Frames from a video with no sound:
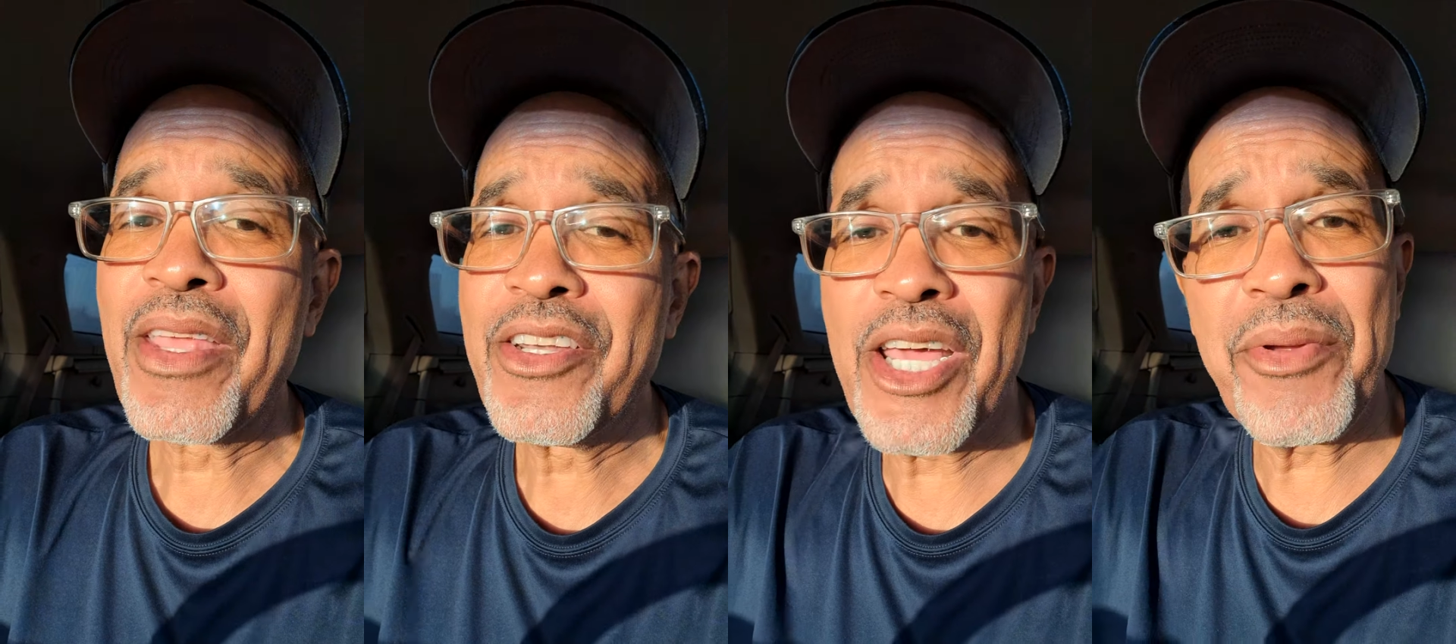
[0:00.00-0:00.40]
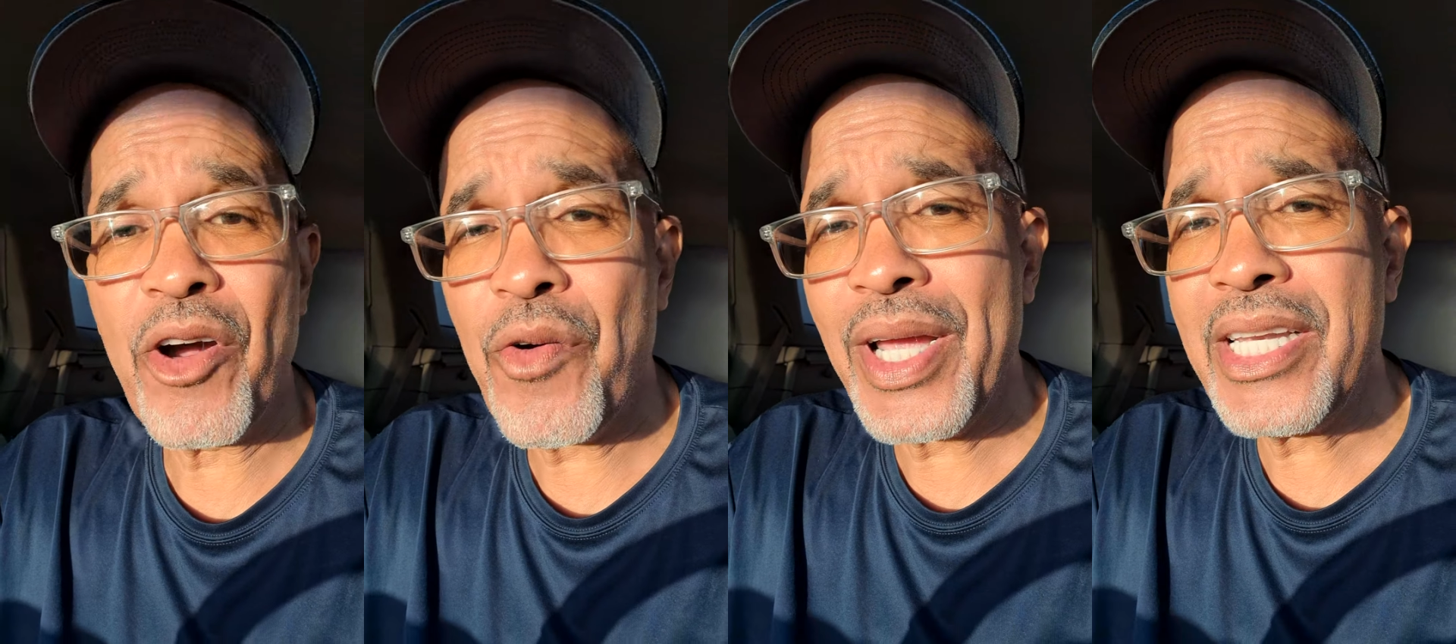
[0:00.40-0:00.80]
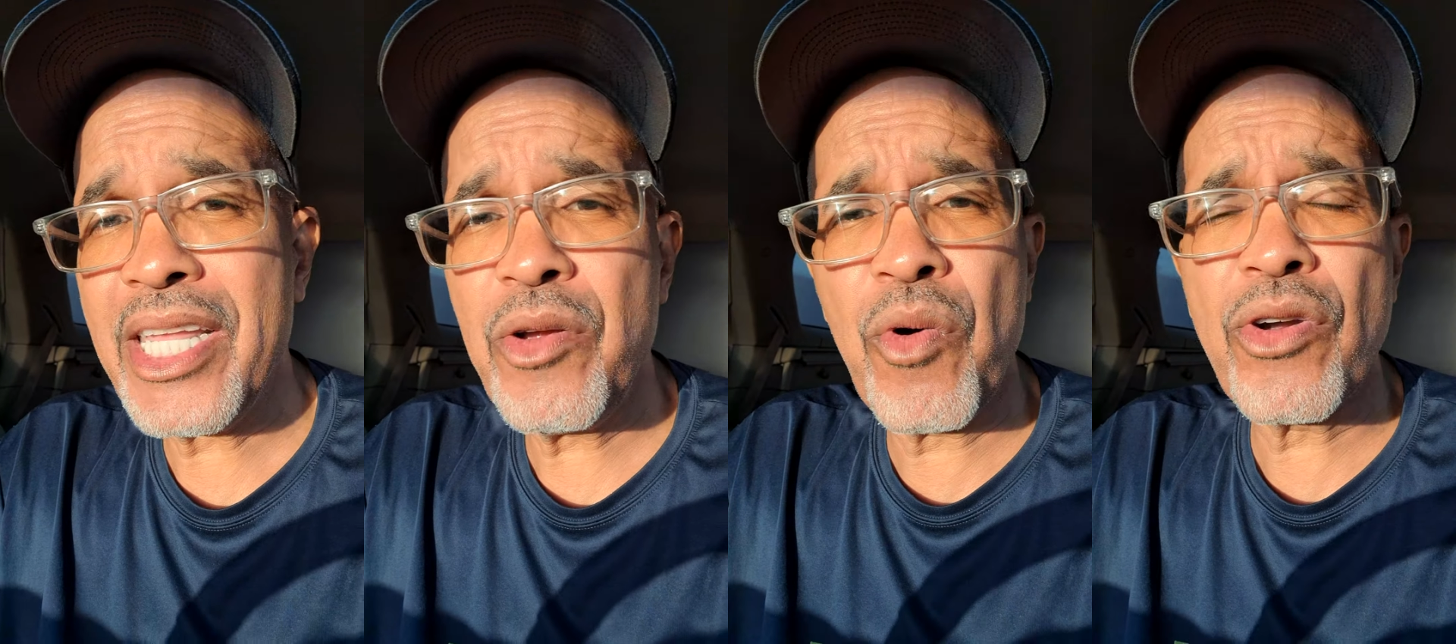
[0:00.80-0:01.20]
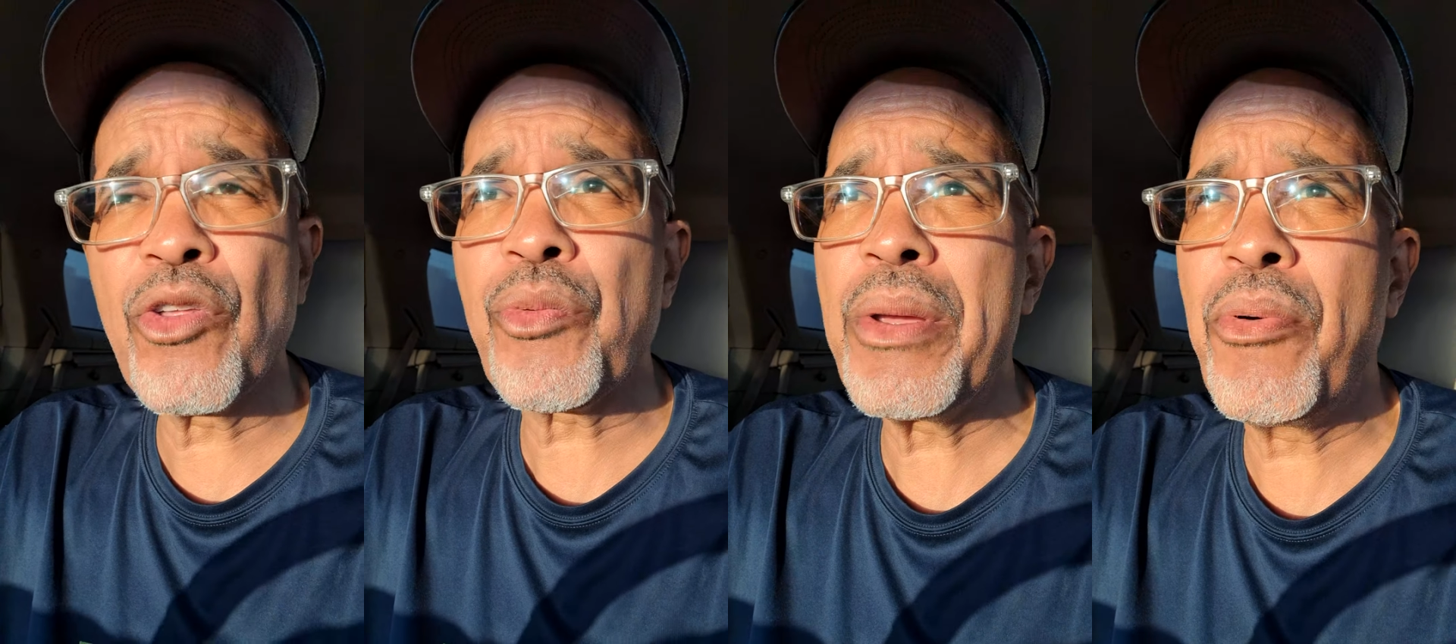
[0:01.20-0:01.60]
WOAD
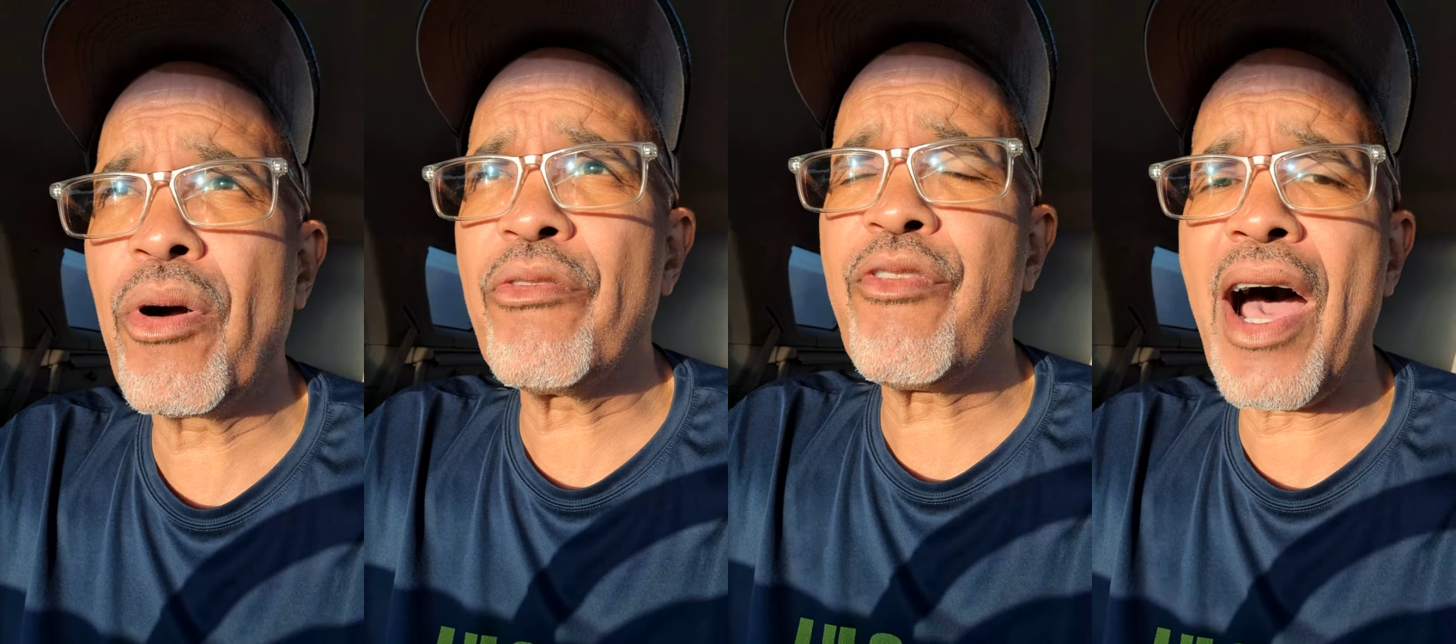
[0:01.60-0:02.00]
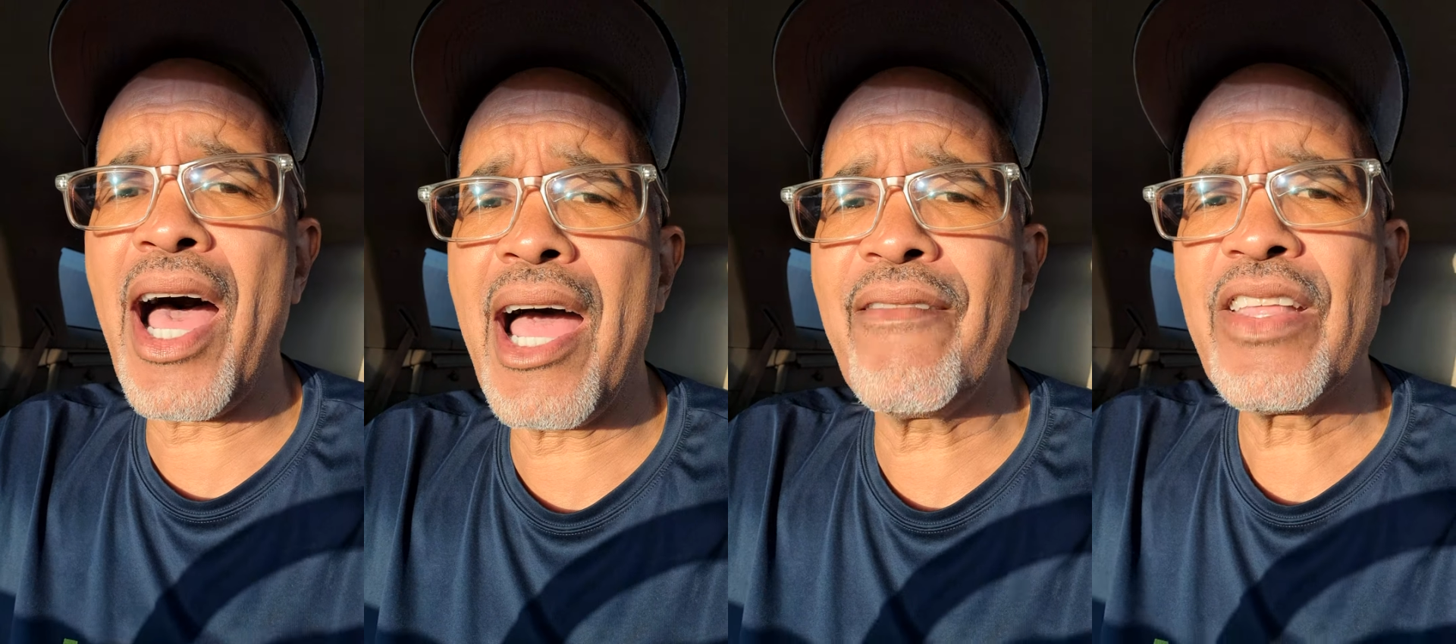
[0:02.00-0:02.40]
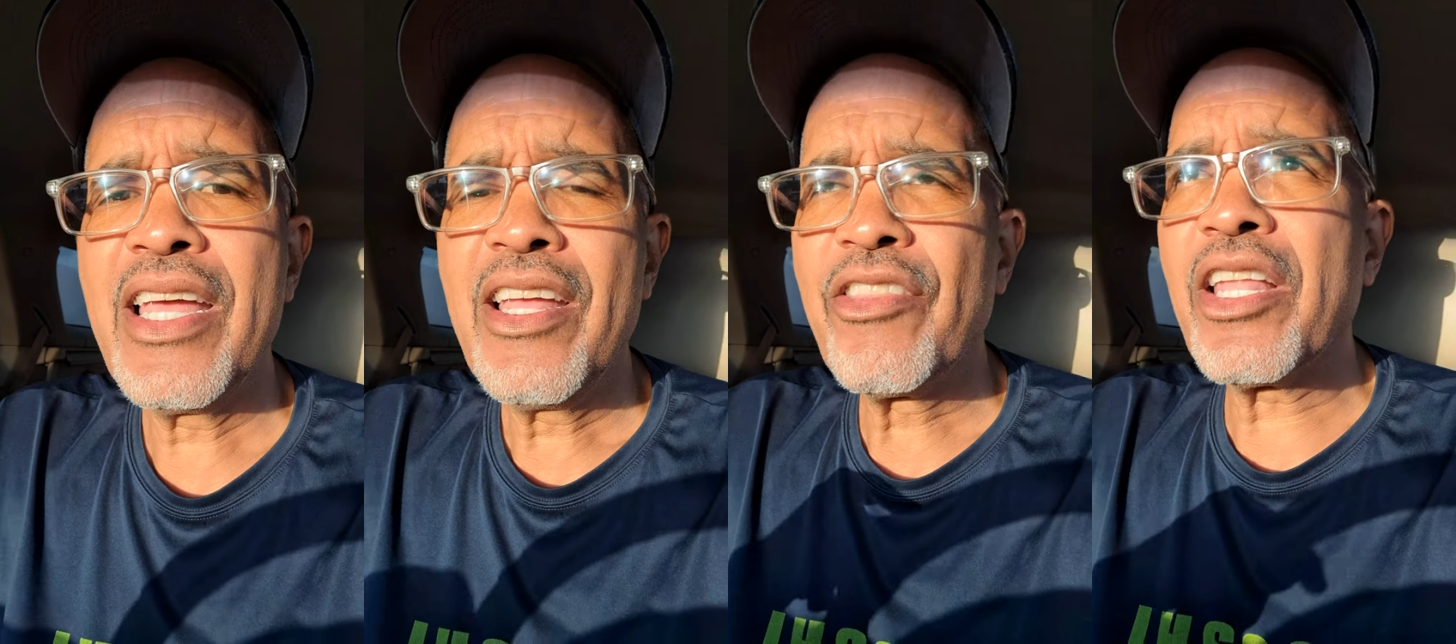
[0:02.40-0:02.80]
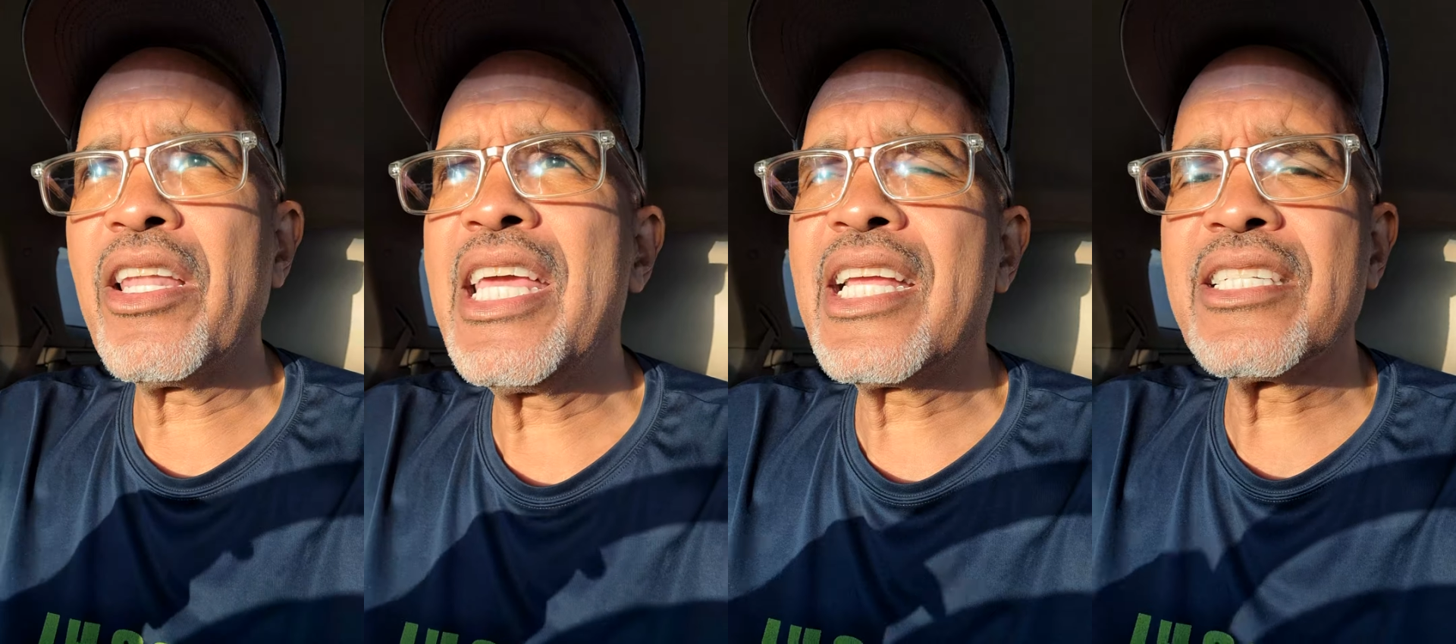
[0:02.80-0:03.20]
103.5 the
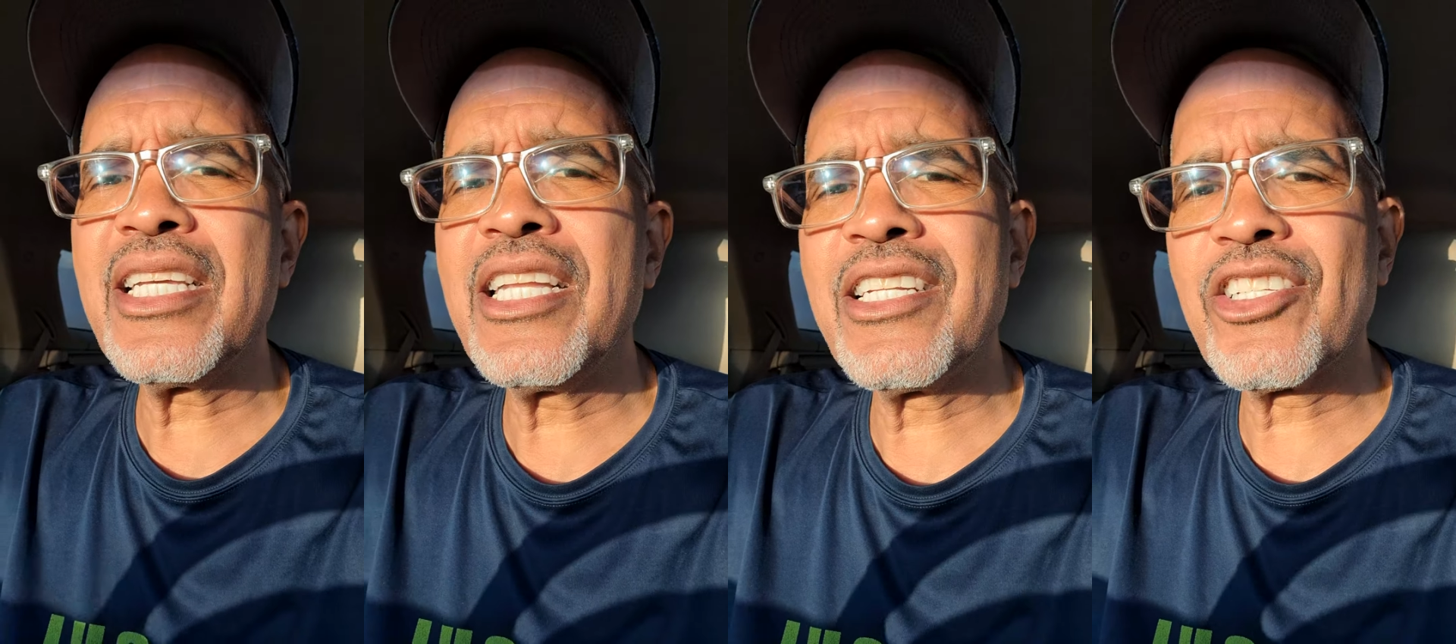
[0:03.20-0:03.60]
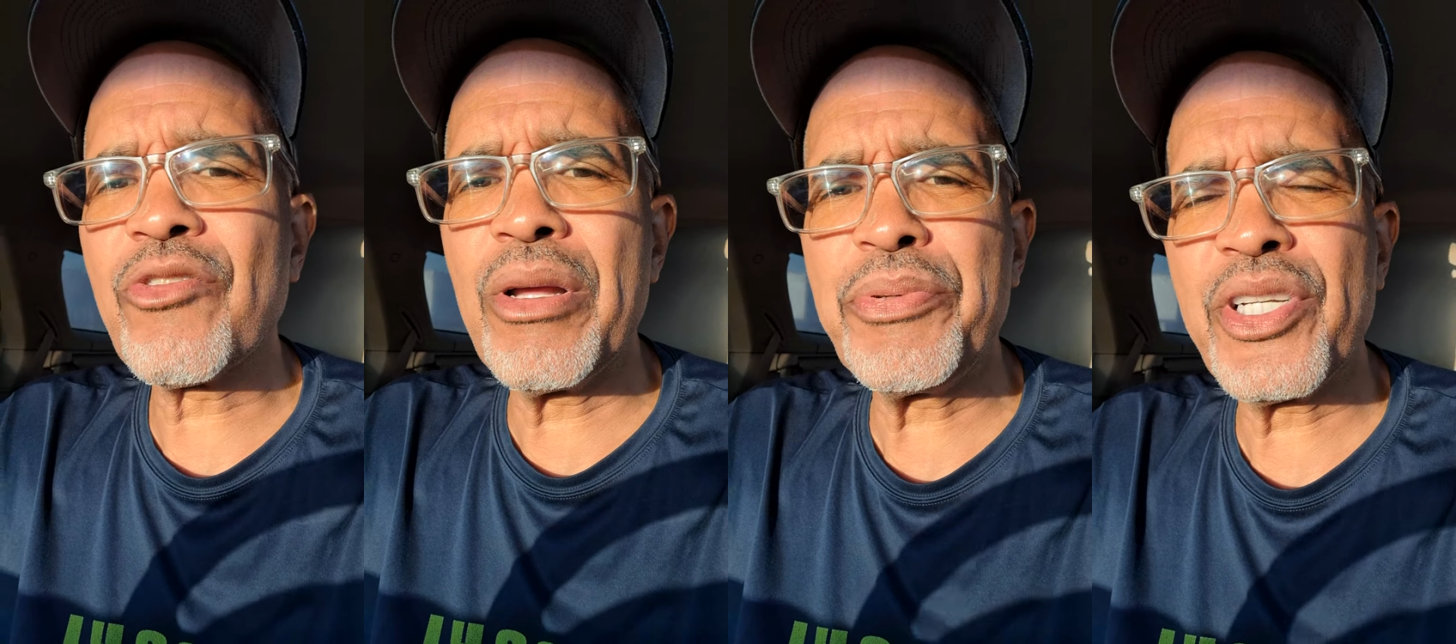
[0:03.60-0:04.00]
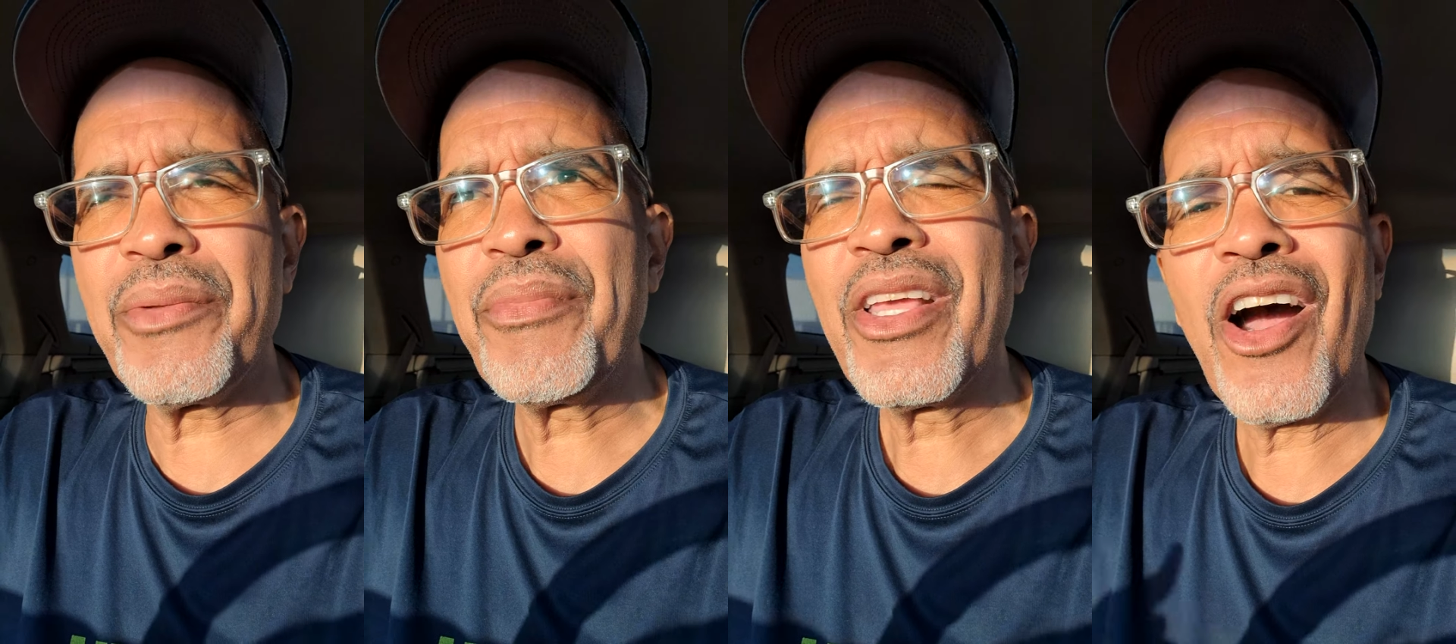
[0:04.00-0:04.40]
link is in the description.